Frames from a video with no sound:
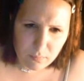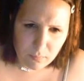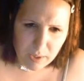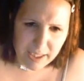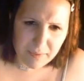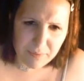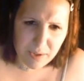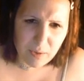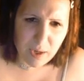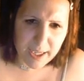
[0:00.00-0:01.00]
Like I
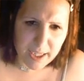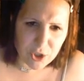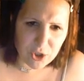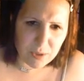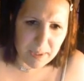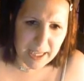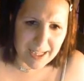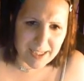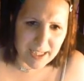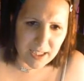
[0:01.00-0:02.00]
feel like I should be
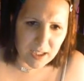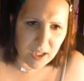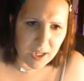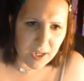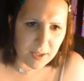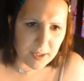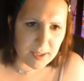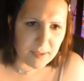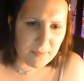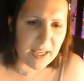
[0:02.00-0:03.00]
adding another
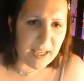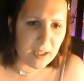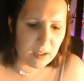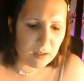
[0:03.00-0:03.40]
sphere.